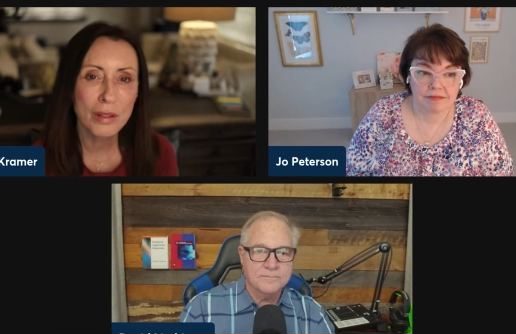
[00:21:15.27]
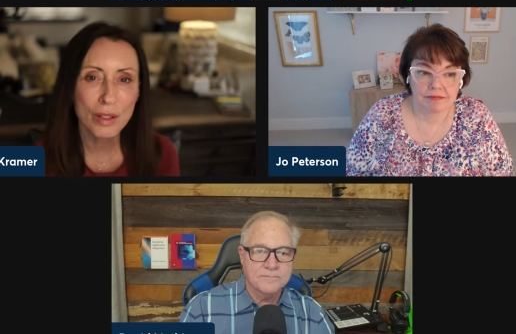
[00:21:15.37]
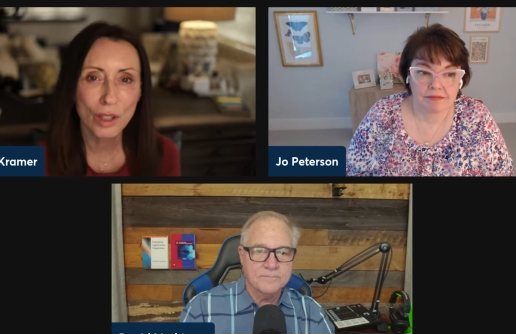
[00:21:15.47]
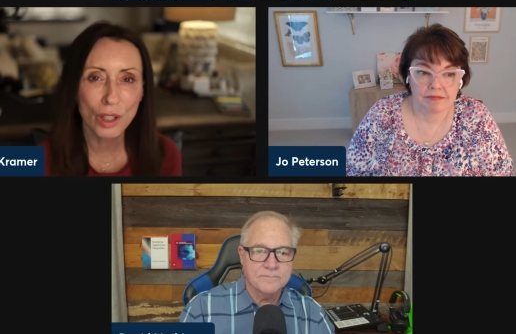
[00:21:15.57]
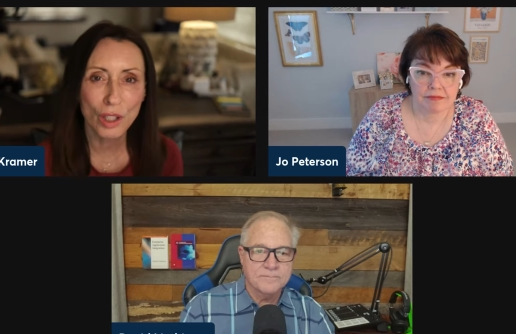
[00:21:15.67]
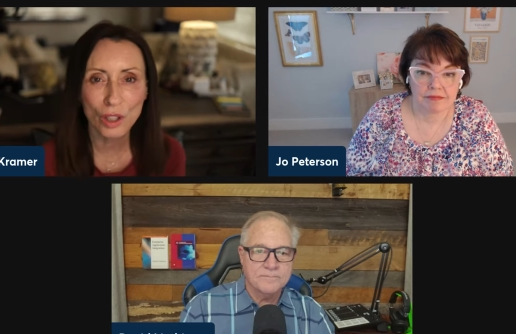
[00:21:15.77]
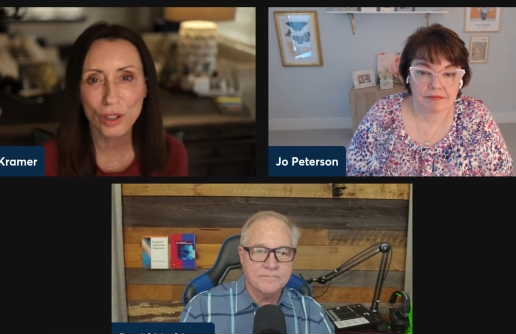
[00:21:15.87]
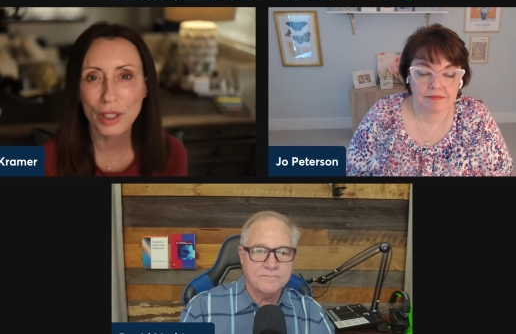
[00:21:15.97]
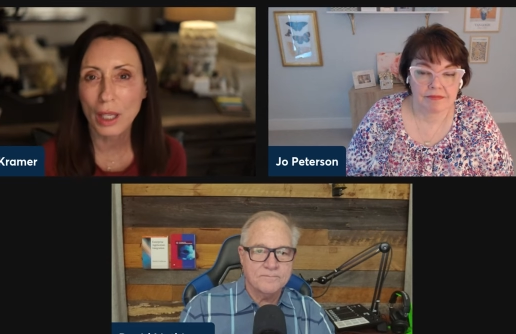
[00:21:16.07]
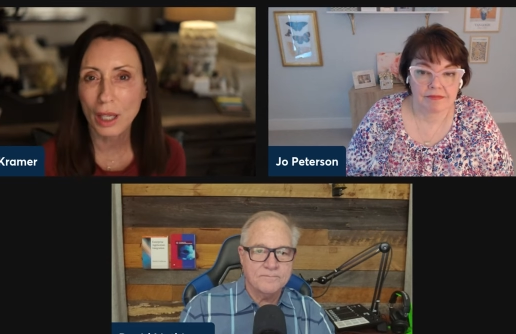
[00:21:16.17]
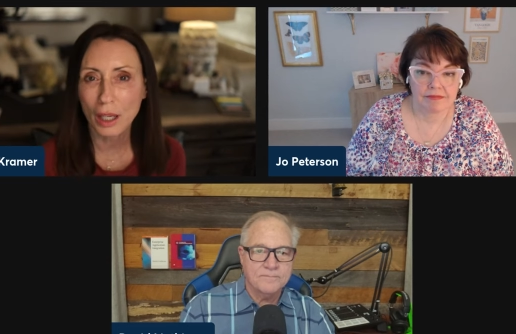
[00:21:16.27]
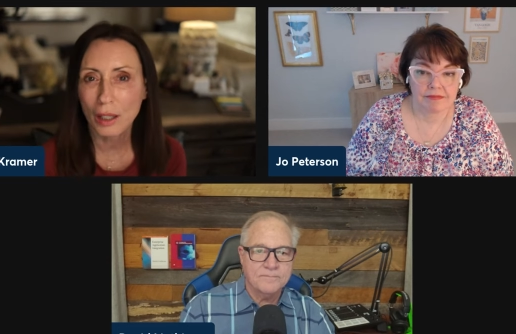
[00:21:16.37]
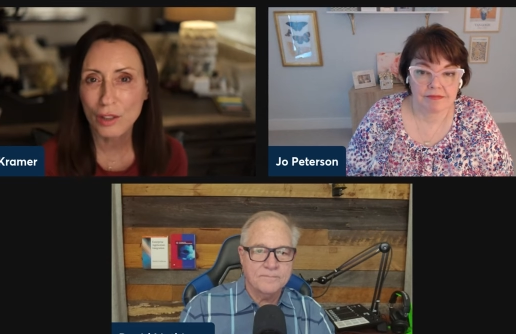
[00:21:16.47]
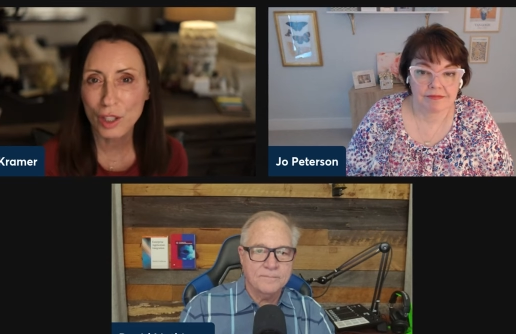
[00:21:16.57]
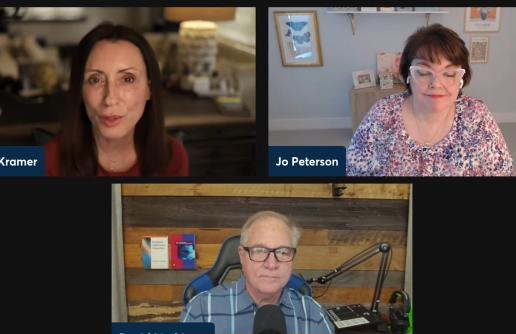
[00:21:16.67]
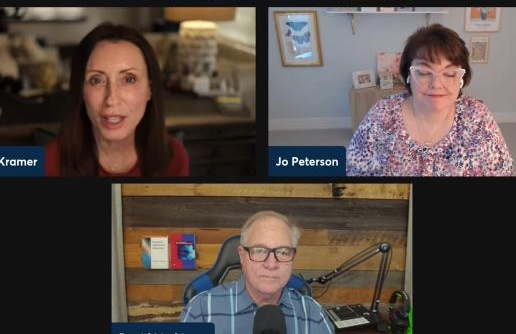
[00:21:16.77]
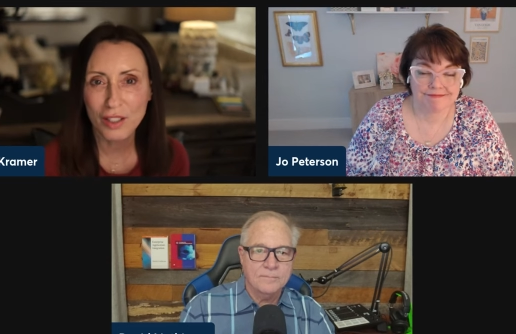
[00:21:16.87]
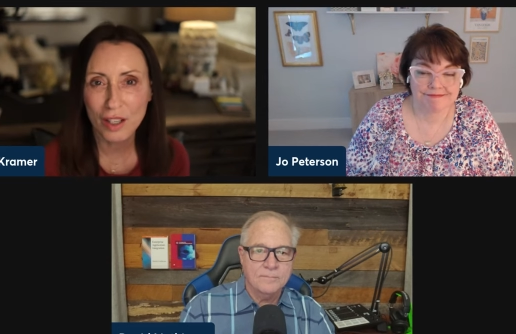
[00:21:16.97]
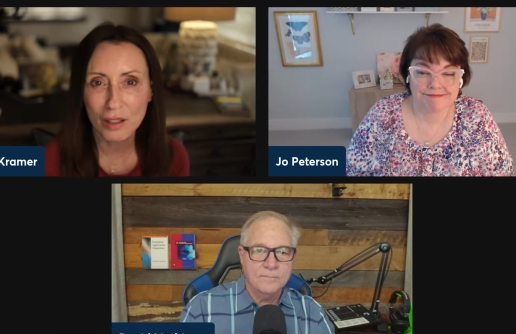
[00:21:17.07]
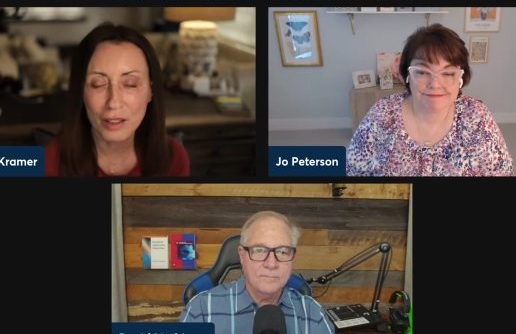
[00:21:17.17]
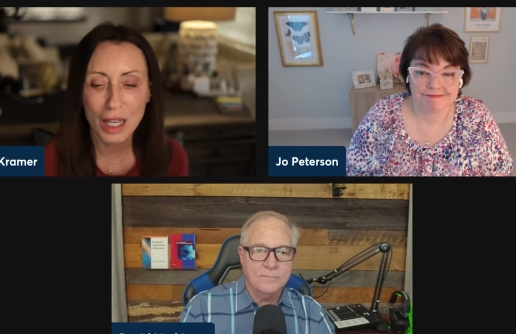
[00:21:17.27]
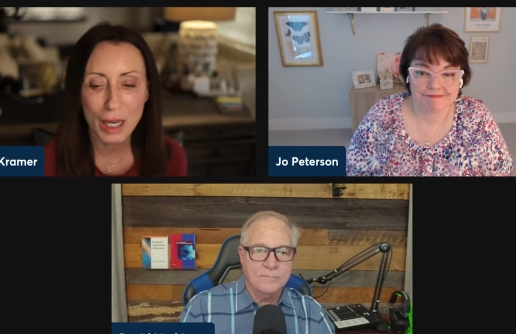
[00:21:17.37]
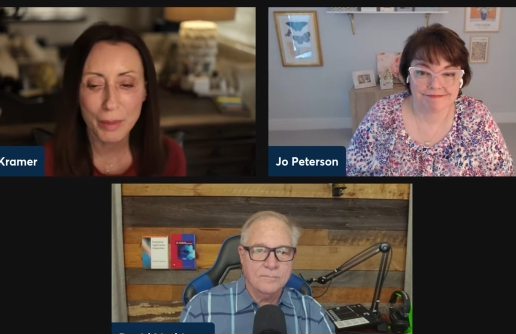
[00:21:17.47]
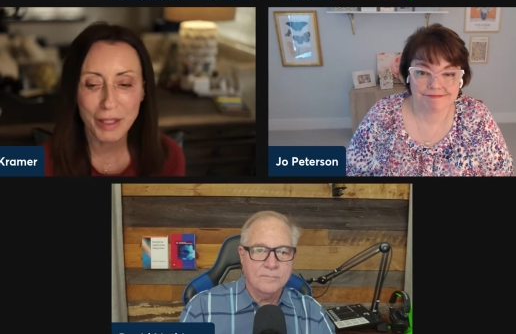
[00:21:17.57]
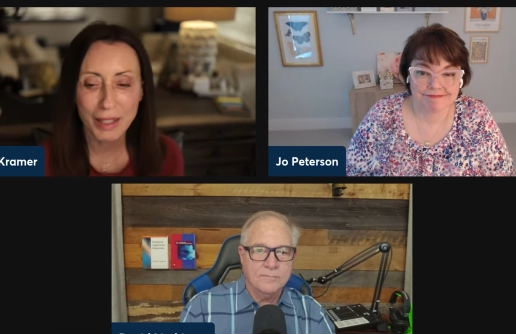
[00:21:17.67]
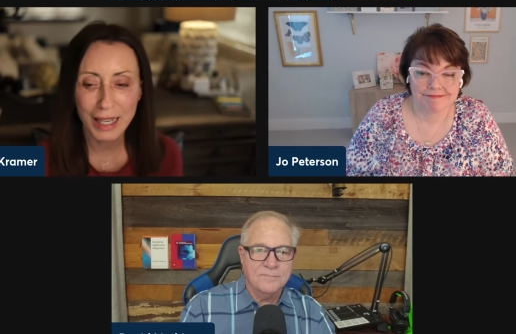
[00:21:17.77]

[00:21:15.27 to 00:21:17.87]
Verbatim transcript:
Speaker 1: security? Jo and I talk a lot about mm.